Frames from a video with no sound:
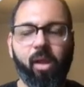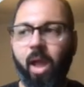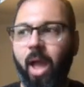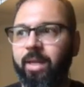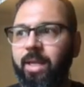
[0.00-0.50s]

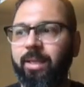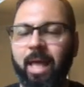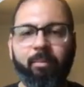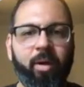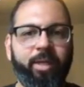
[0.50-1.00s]
I need
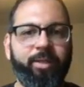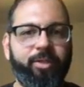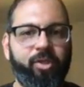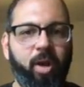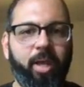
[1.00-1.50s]
that money to
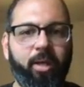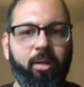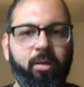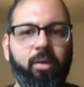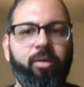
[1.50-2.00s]
trade.
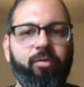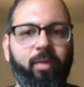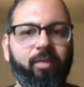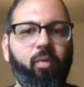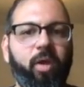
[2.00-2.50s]
So
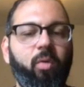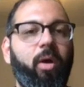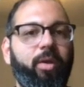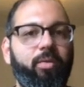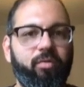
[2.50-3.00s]
that's why you
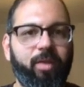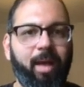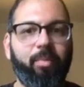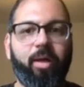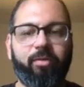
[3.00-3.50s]
want to use a
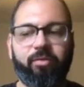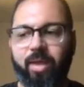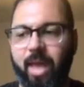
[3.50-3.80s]
stop loss and say,